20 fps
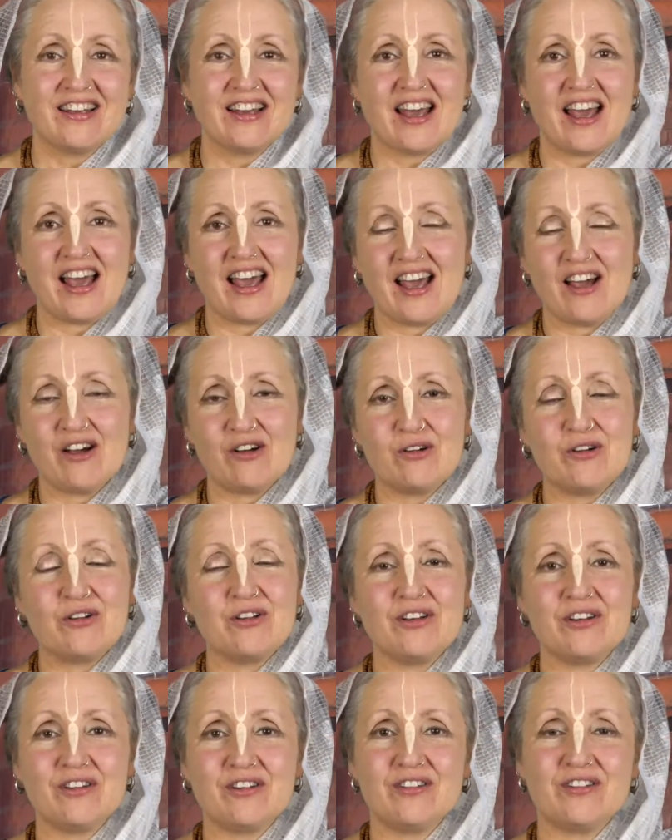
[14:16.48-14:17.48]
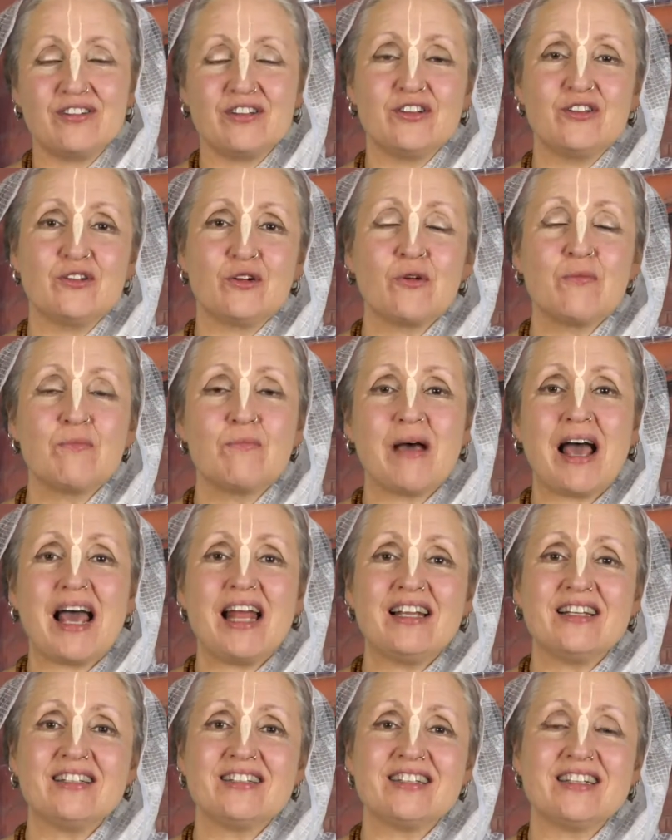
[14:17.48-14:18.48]
how the
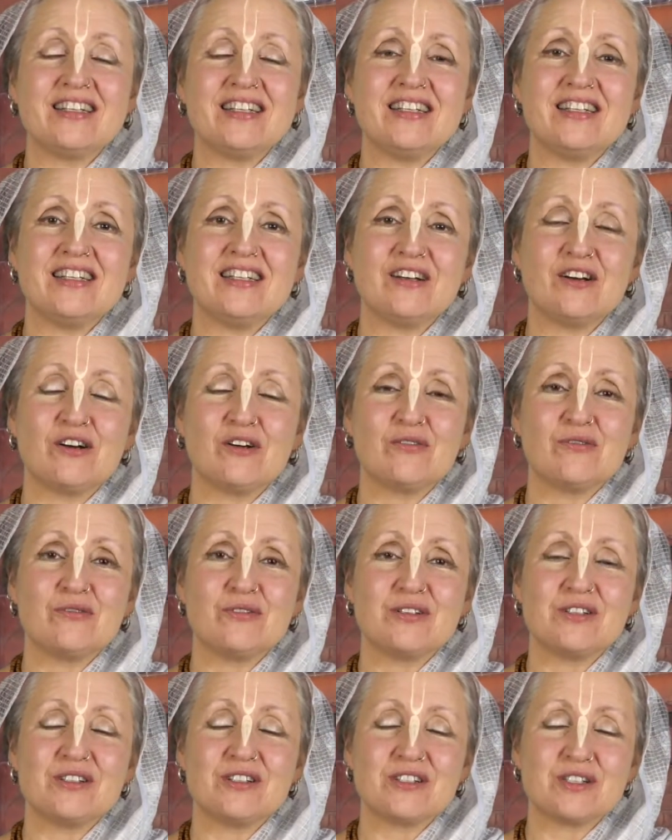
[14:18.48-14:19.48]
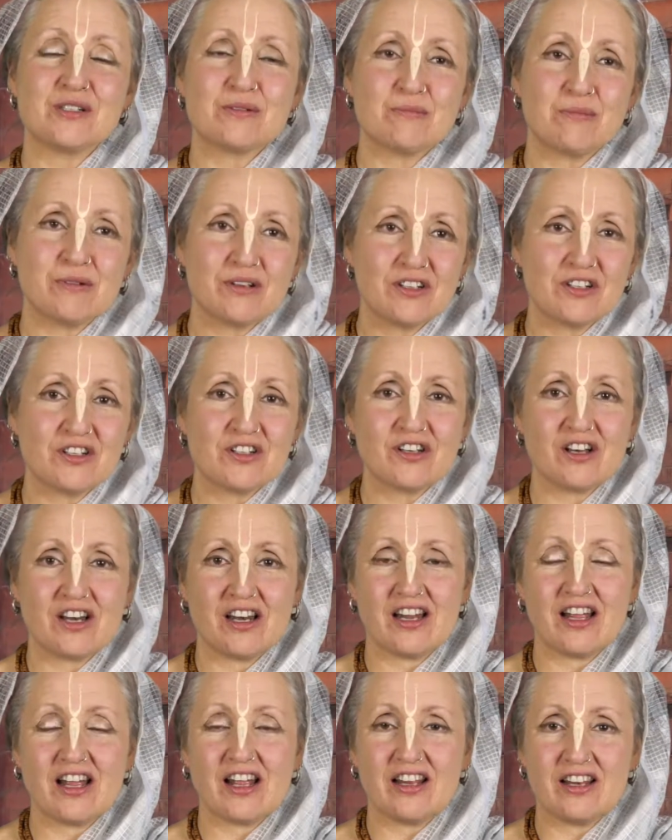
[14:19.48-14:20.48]
normality of spiritual
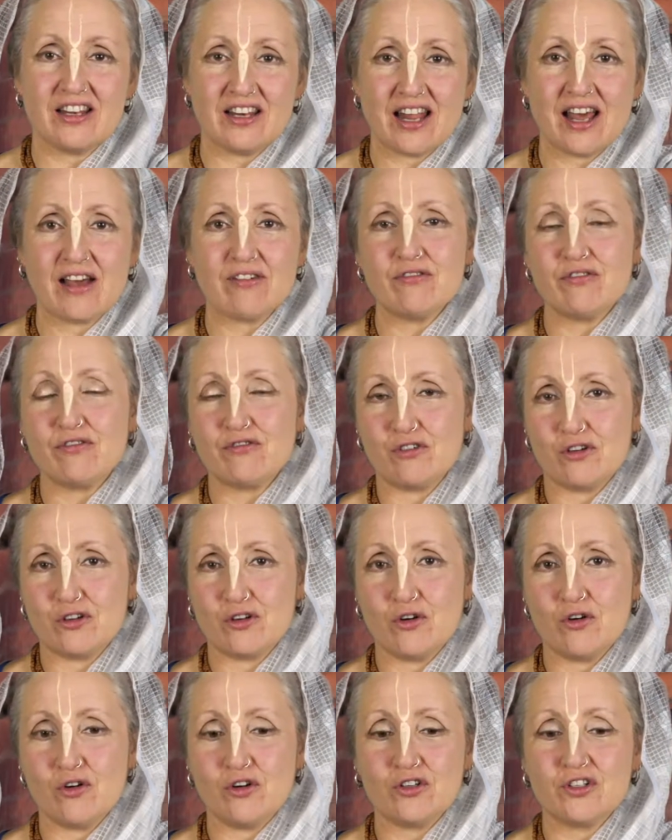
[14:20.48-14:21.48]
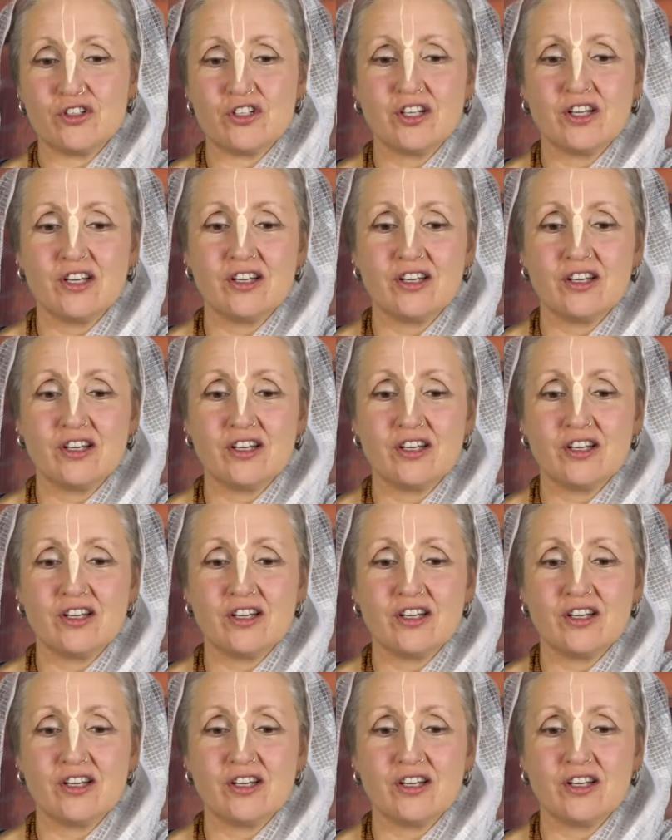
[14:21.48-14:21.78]
love for God